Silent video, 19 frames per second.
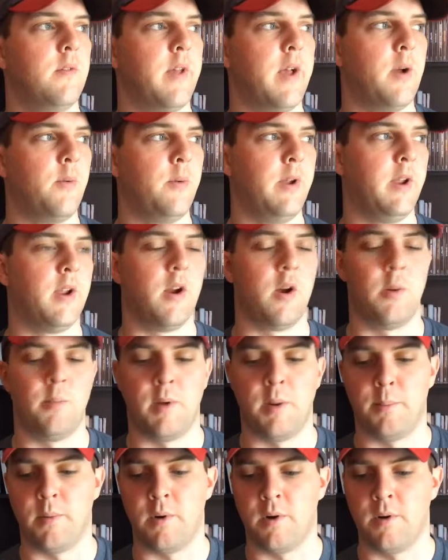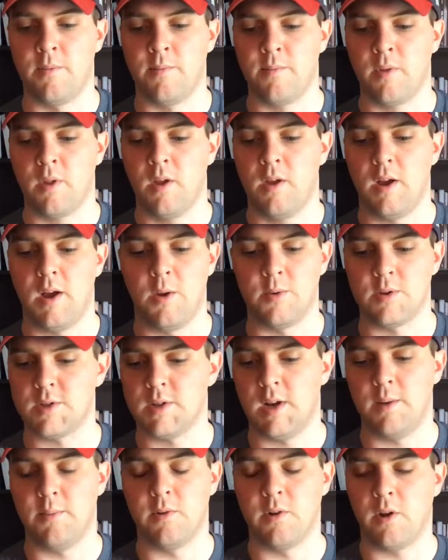that week, I remember. I
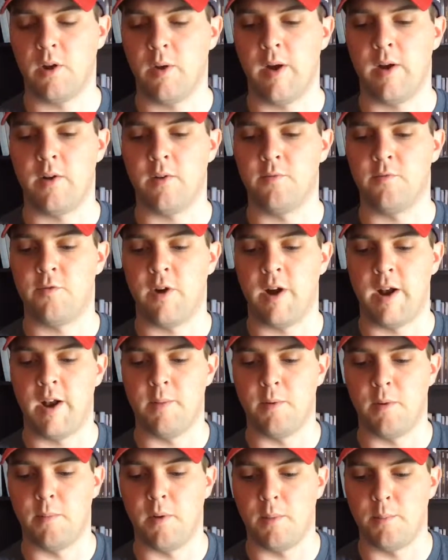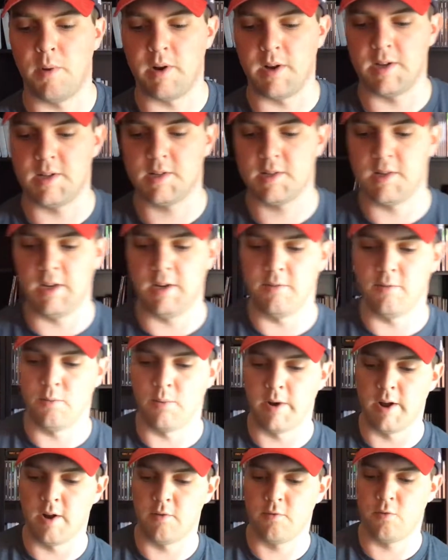wasn't able to go out on Friday, but my buddy Steve
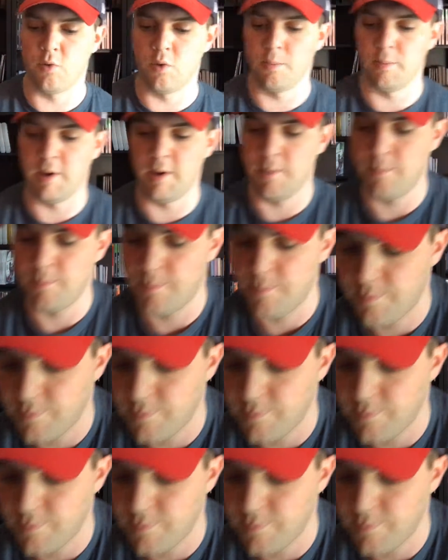went out for me,